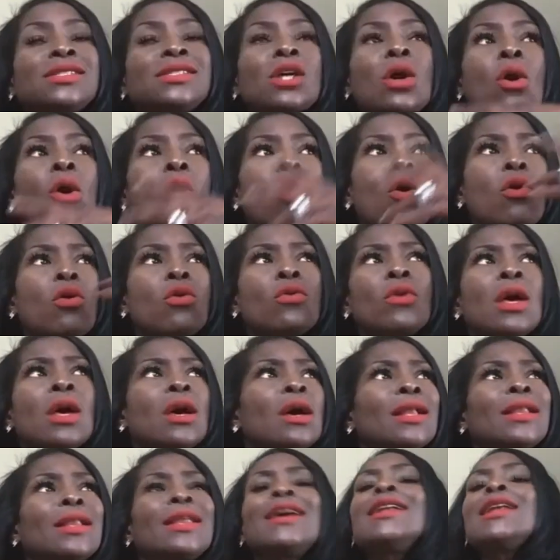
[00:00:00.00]
a whole
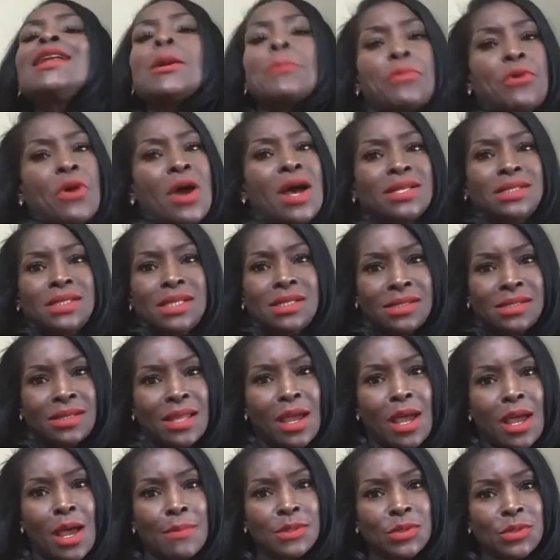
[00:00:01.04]
cleanup process that
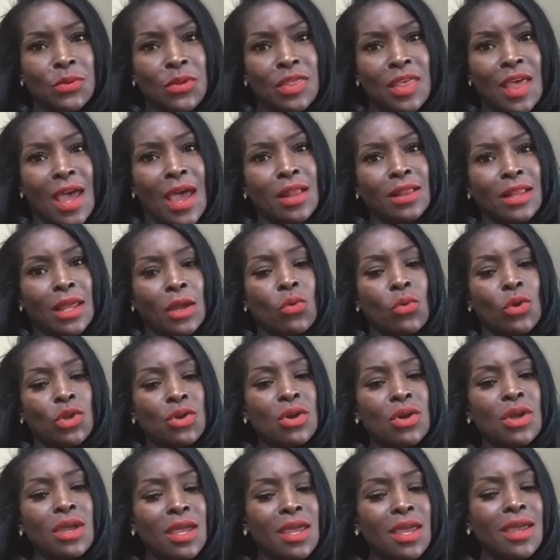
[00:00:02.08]
comes with that. Like when you're
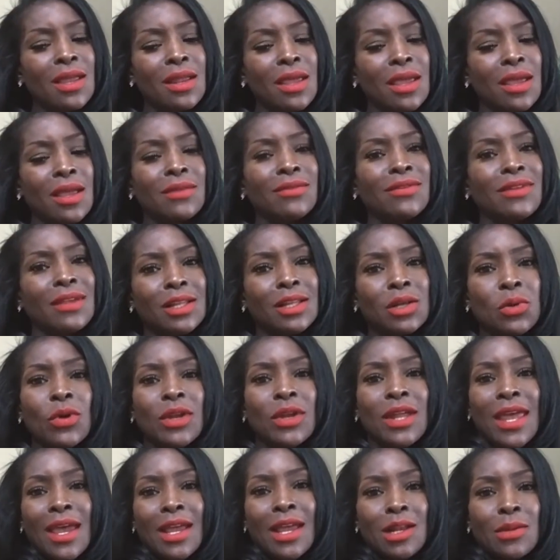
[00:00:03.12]
eating and dealing with
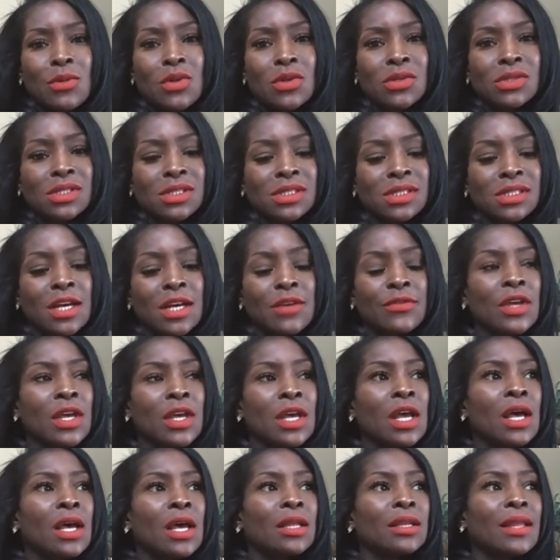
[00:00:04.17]
animals and stuff,
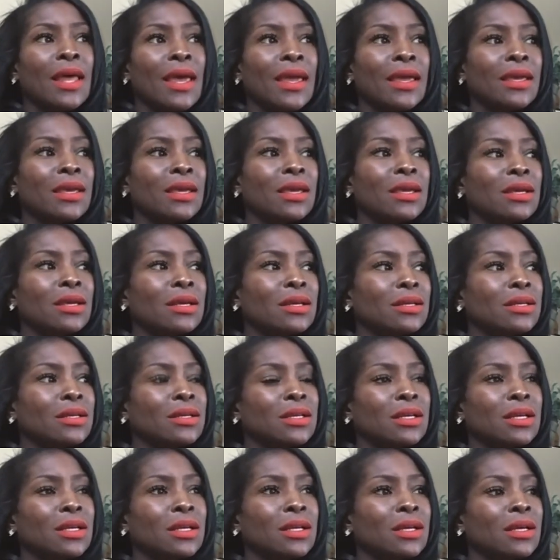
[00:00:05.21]
like
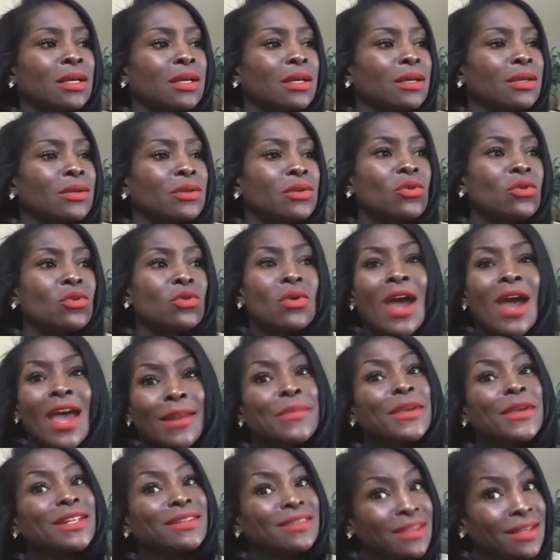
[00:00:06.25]
you got to
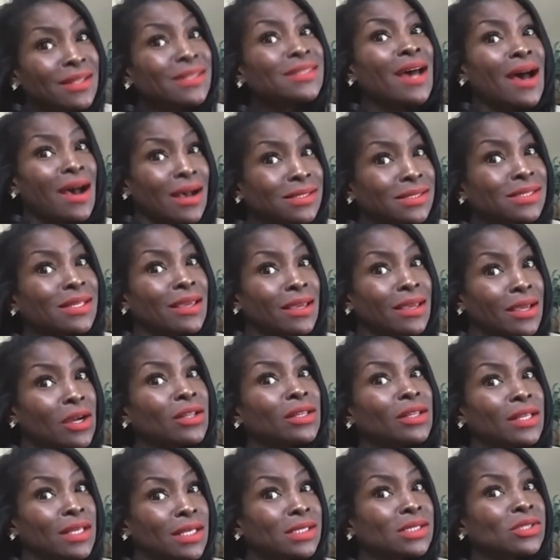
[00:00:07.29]
be detoxing at
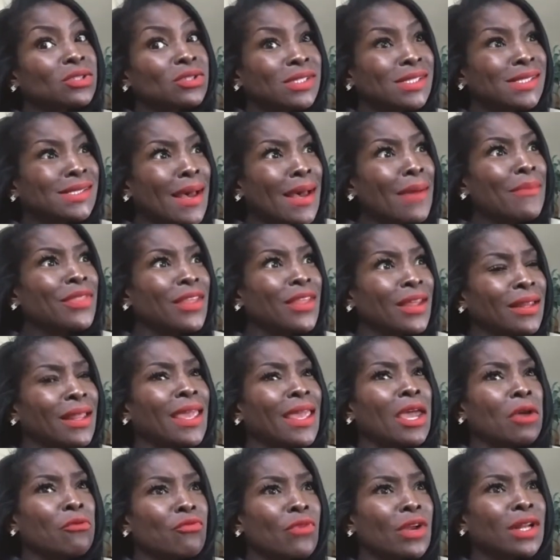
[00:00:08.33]
least or something to
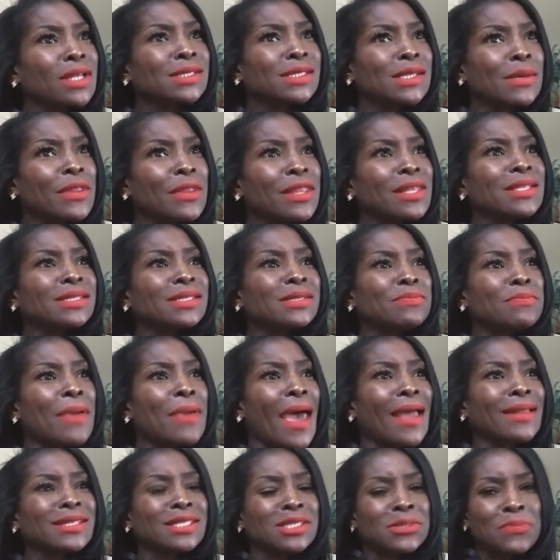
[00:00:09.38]
get rid of some of
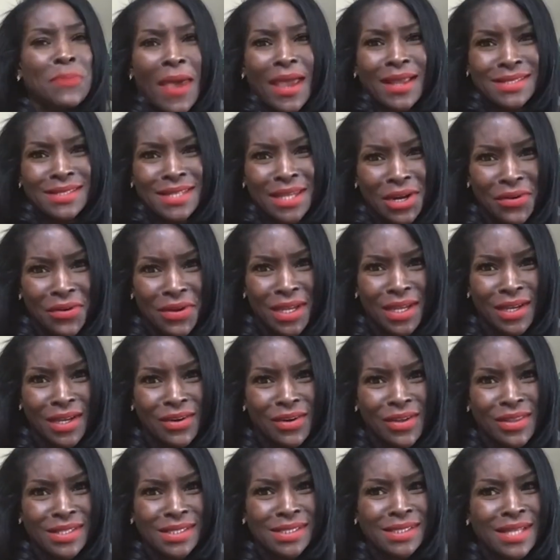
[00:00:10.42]
this bacteria or
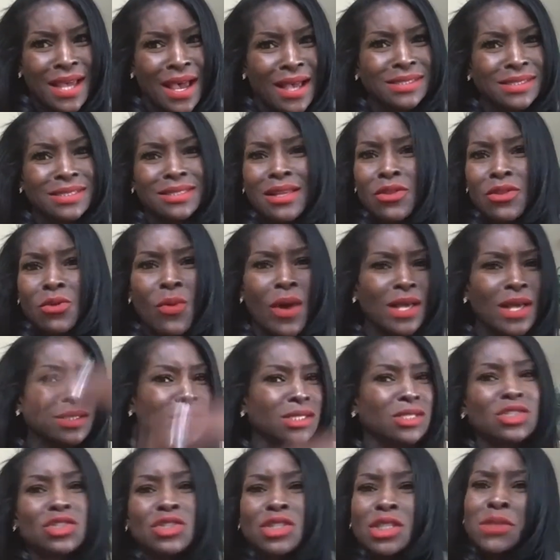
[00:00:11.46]
this toxin. Otherwise,
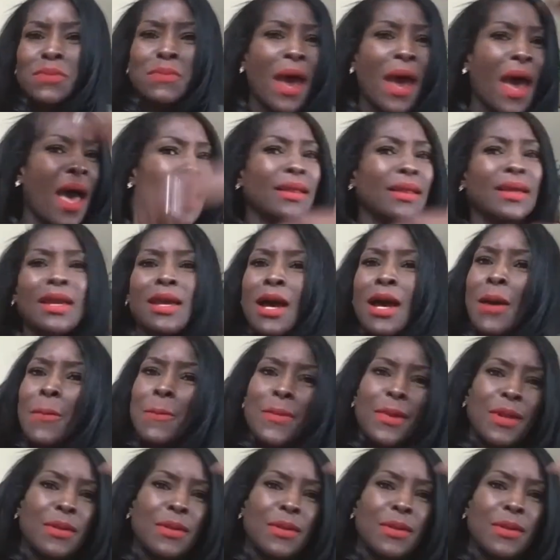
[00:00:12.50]
it's just piling up.